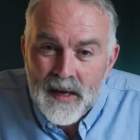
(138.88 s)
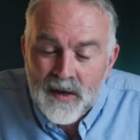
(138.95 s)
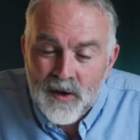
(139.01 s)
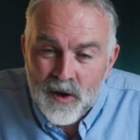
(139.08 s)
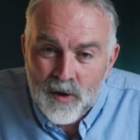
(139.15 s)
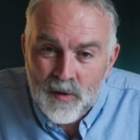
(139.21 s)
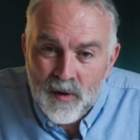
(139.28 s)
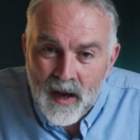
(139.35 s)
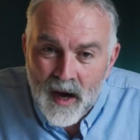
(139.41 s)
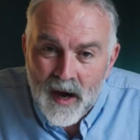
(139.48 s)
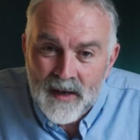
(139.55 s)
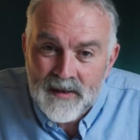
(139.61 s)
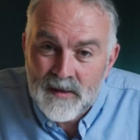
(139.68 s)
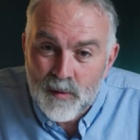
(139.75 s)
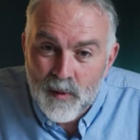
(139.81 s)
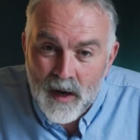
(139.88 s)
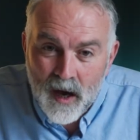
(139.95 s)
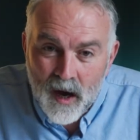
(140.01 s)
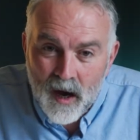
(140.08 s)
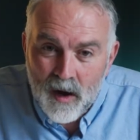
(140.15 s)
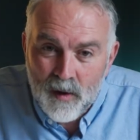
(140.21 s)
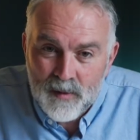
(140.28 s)
New laws will
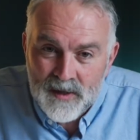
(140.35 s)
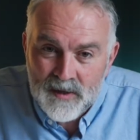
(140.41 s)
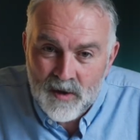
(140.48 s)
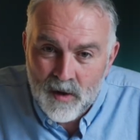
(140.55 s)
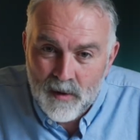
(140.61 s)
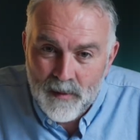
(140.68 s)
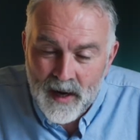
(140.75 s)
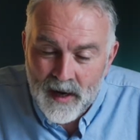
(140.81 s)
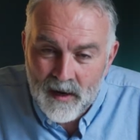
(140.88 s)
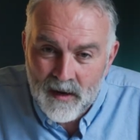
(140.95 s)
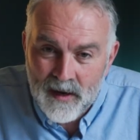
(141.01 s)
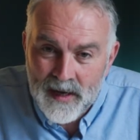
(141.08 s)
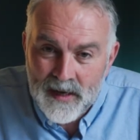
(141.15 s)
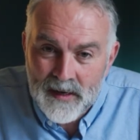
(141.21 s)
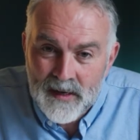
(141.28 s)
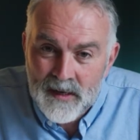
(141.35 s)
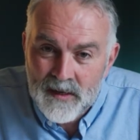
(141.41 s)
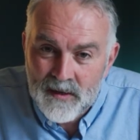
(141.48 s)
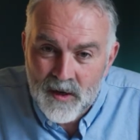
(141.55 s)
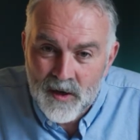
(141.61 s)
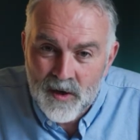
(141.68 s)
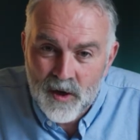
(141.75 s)
always come online.
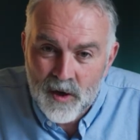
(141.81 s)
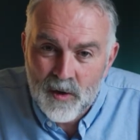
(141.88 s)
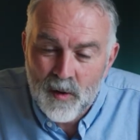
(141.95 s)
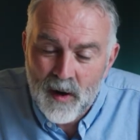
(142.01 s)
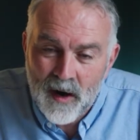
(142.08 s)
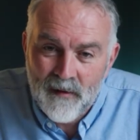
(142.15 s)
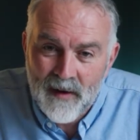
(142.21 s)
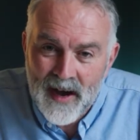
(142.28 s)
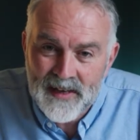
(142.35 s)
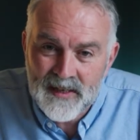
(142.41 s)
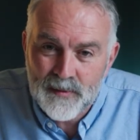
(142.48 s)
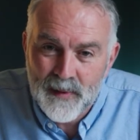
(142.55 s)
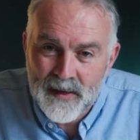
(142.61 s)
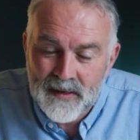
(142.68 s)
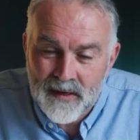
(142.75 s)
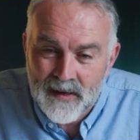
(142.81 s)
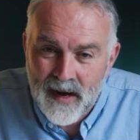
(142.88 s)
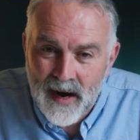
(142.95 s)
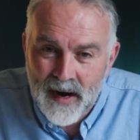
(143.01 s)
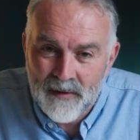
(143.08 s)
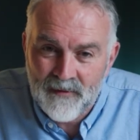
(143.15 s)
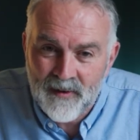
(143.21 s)
The new Harassment and
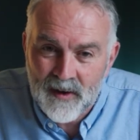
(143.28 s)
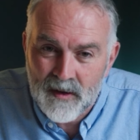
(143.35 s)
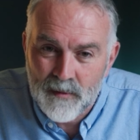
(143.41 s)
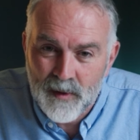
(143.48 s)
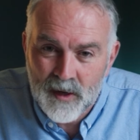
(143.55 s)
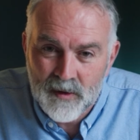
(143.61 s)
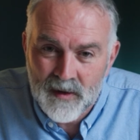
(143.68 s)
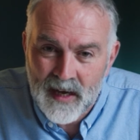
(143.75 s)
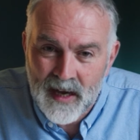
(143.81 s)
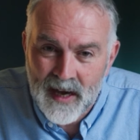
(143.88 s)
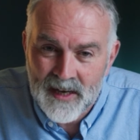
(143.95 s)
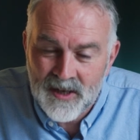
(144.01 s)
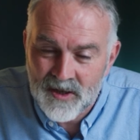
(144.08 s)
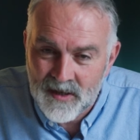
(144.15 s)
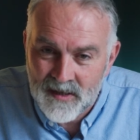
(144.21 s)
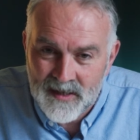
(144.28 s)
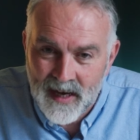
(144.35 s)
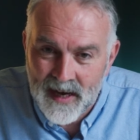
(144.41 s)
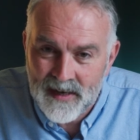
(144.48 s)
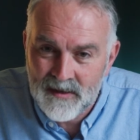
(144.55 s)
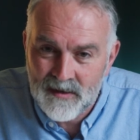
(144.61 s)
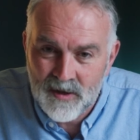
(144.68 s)
Harmful Communications
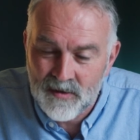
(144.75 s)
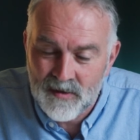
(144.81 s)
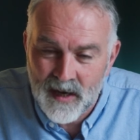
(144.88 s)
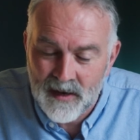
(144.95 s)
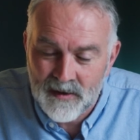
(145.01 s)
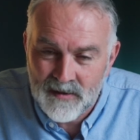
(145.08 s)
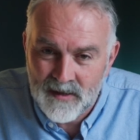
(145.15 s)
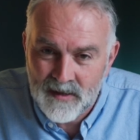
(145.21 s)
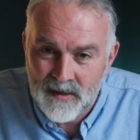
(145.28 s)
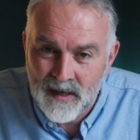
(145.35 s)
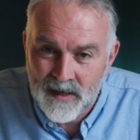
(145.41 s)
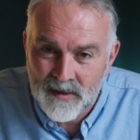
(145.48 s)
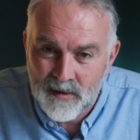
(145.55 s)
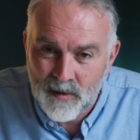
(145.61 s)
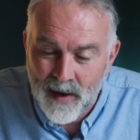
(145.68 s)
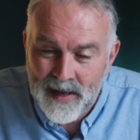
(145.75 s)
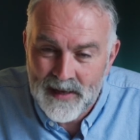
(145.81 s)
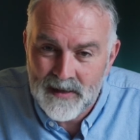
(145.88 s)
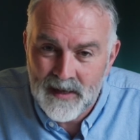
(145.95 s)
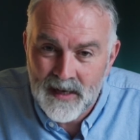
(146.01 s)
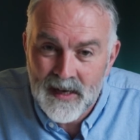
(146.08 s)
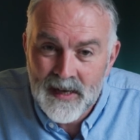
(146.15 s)
Act
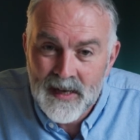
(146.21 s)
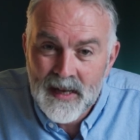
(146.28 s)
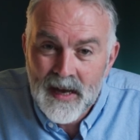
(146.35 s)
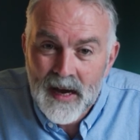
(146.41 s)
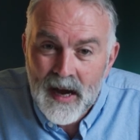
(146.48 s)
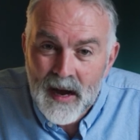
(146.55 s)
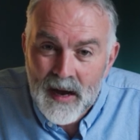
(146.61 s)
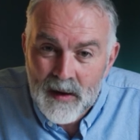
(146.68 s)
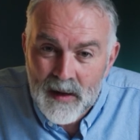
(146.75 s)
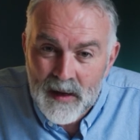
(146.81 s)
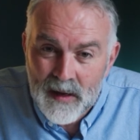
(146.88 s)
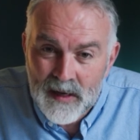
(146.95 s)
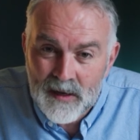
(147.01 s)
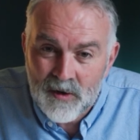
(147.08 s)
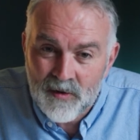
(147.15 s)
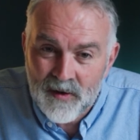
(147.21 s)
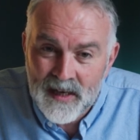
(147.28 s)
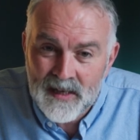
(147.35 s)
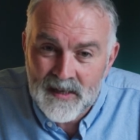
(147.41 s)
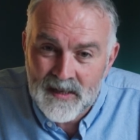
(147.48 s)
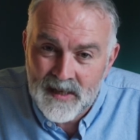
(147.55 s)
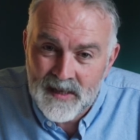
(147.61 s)
2020
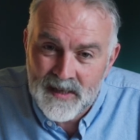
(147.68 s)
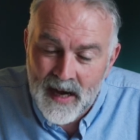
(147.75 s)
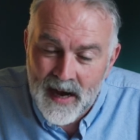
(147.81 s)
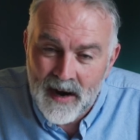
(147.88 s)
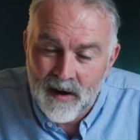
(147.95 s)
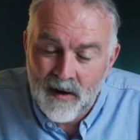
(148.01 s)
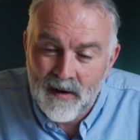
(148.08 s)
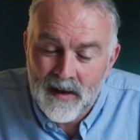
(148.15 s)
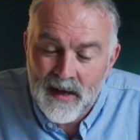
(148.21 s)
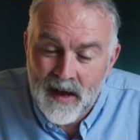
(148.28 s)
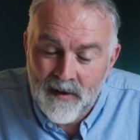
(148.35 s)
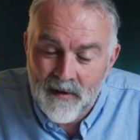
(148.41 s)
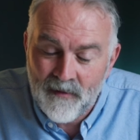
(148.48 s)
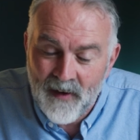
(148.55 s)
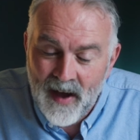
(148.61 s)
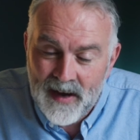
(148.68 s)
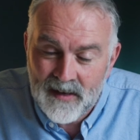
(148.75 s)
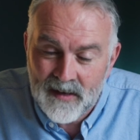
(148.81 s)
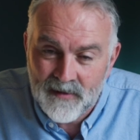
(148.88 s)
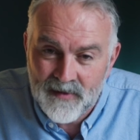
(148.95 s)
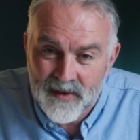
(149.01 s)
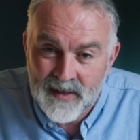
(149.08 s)
increases our
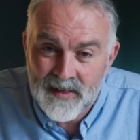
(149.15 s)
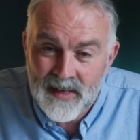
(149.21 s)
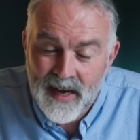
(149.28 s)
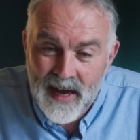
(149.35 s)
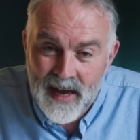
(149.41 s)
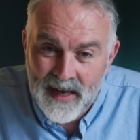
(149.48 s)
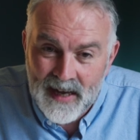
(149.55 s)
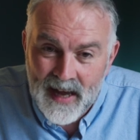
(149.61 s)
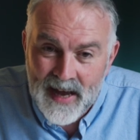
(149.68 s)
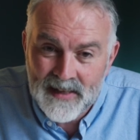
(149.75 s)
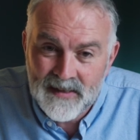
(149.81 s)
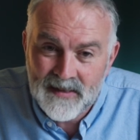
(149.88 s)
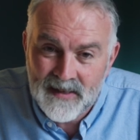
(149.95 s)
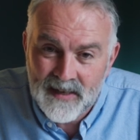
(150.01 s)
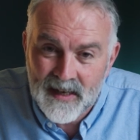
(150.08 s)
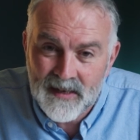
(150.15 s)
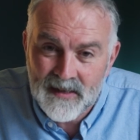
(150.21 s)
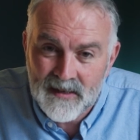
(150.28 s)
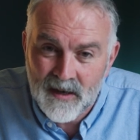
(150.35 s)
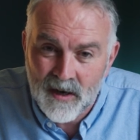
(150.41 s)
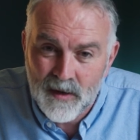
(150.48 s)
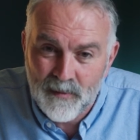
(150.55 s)
effectiveness against
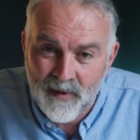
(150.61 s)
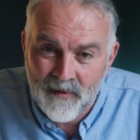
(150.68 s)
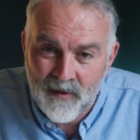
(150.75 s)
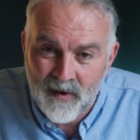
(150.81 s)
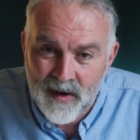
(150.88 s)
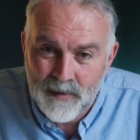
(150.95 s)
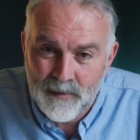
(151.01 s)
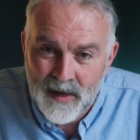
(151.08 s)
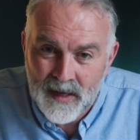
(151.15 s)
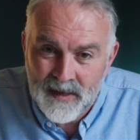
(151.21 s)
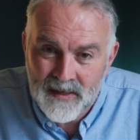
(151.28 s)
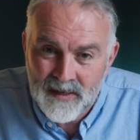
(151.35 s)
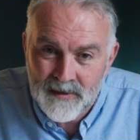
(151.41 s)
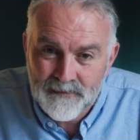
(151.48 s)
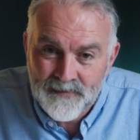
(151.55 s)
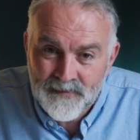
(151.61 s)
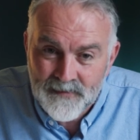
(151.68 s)
these type of criminals.